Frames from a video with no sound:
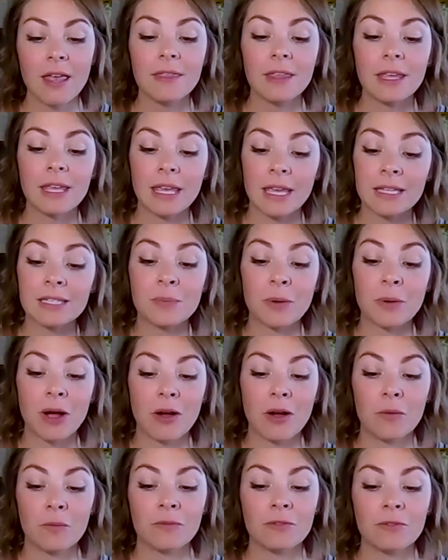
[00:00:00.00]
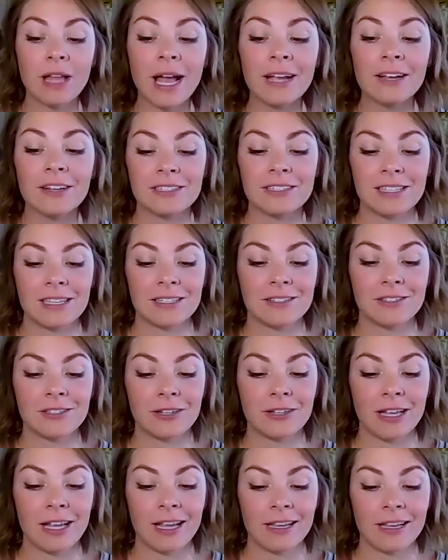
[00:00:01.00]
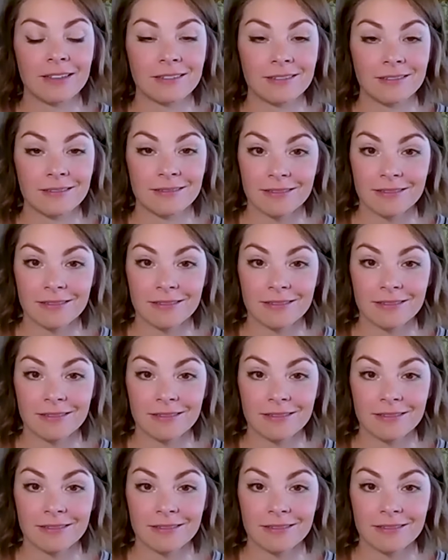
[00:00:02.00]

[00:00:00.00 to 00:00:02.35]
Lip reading: The kids brought home flyers yesterday